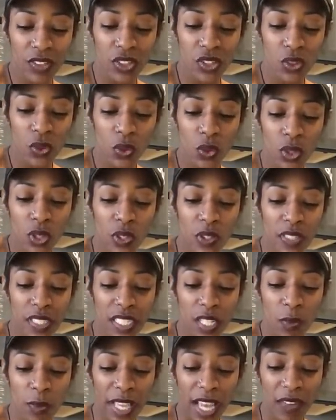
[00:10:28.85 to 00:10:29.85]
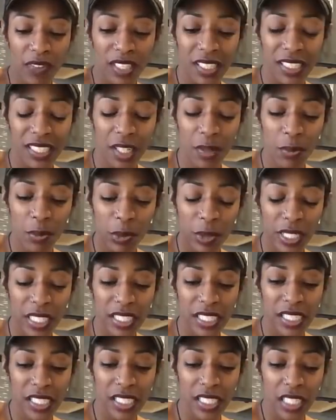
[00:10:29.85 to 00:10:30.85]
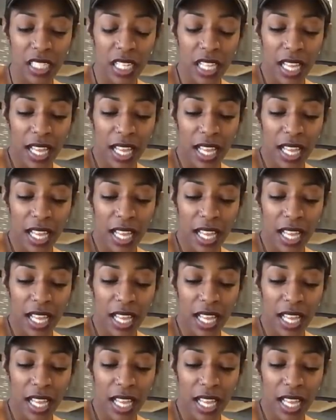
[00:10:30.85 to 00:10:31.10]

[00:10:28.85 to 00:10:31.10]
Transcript: Swords and we have the Temperance.